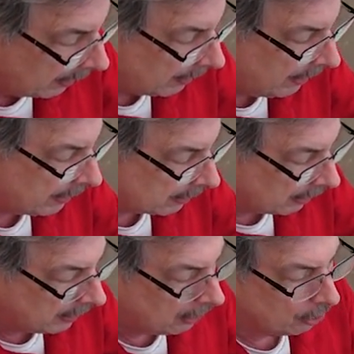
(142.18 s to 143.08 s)
Then
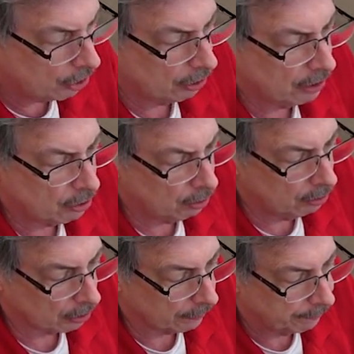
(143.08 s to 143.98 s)
here's your
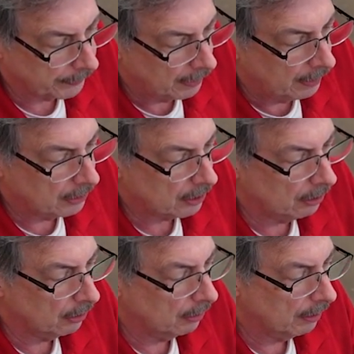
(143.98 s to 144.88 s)
controller.
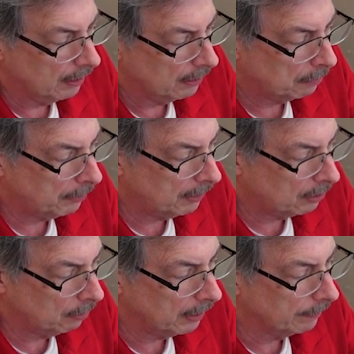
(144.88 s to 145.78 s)
So it's pretty
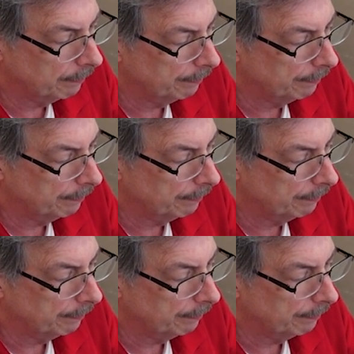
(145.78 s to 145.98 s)
sweet.